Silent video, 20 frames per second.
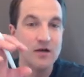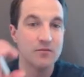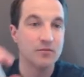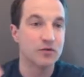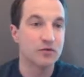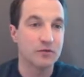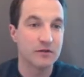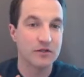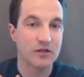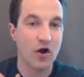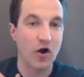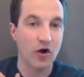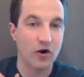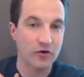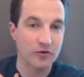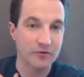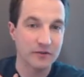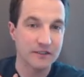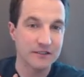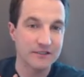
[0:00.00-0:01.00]
between the
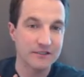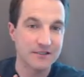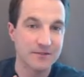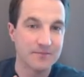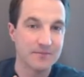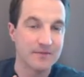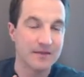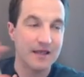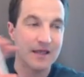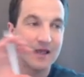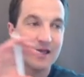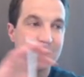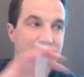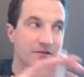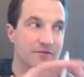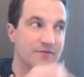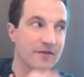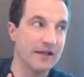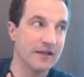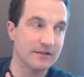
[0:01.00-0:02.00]
arteries and
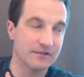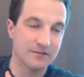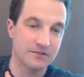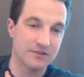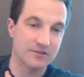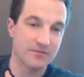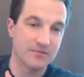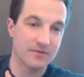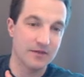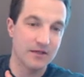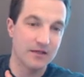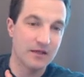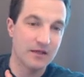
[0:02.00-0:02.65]
the veins.